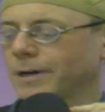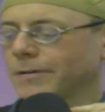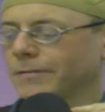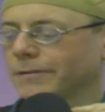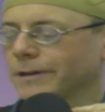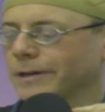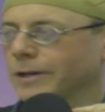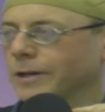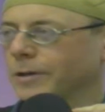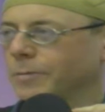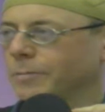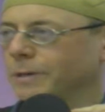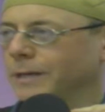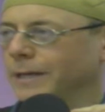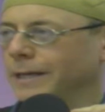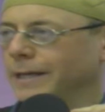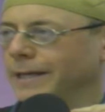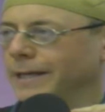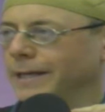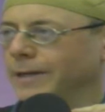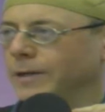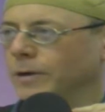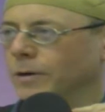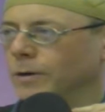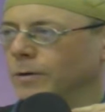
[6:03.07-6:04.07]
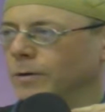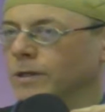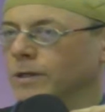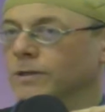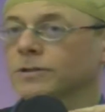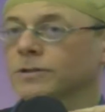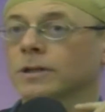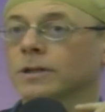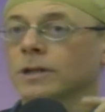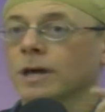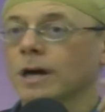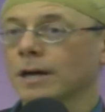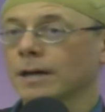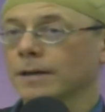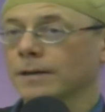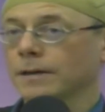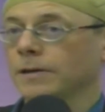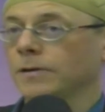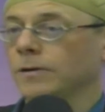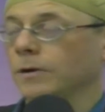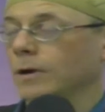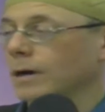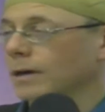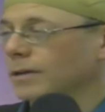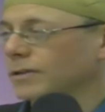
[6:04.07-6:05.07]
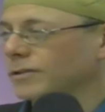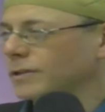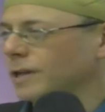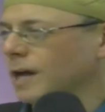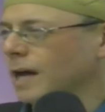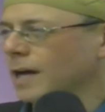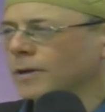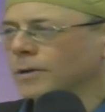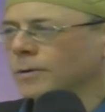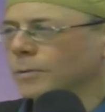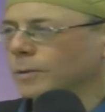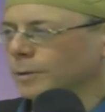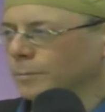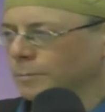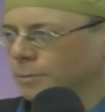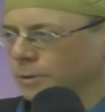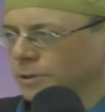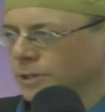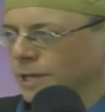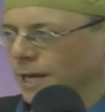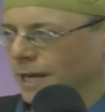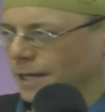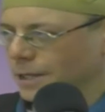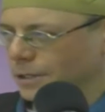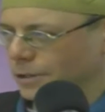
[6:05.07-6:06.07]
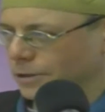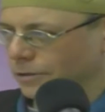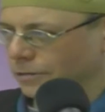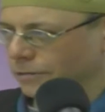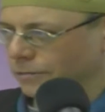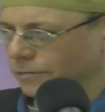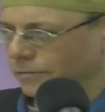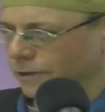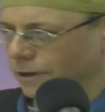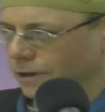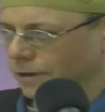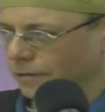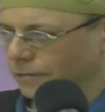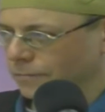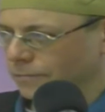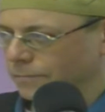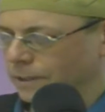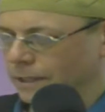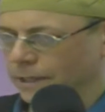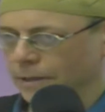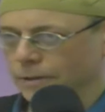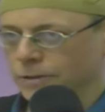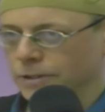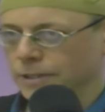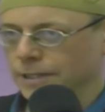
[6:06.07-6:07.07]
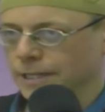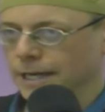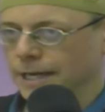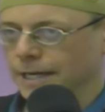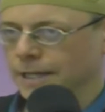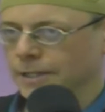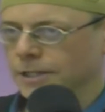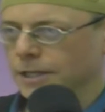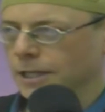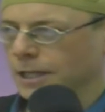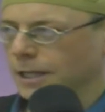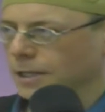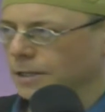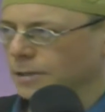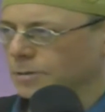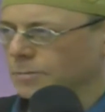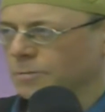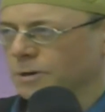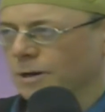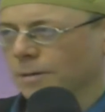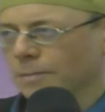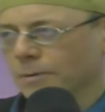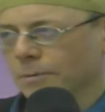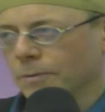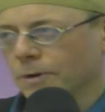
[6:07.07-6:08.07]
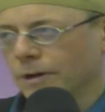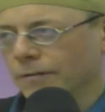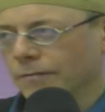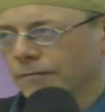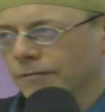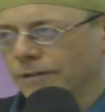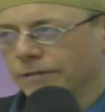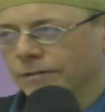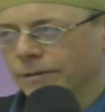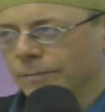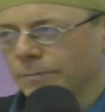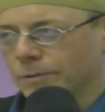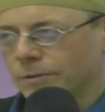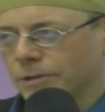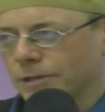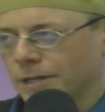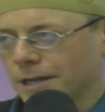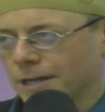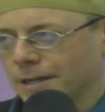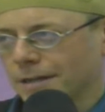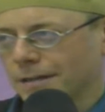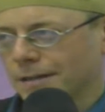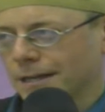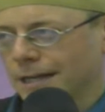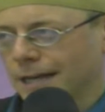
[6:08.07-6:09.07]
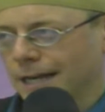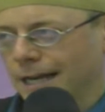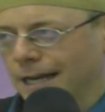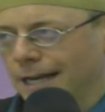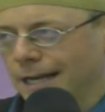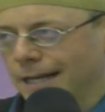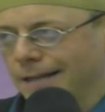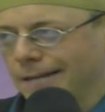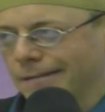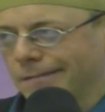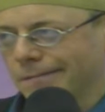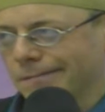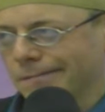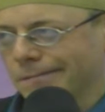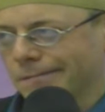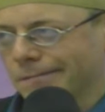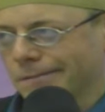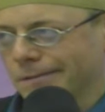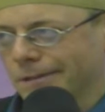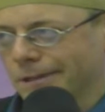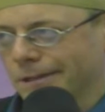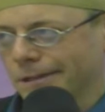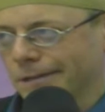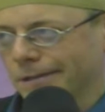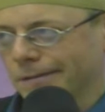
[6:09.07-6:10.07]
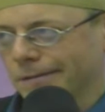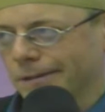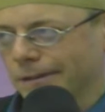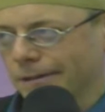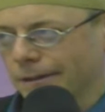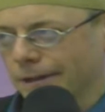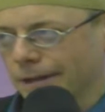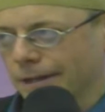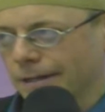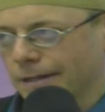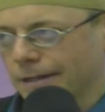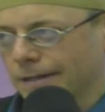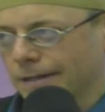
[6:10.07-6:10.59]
of it could be you know because a lot of you know I, I don't know what the percentage of, of players in the NHL is probably what 50% Canadian still do you think?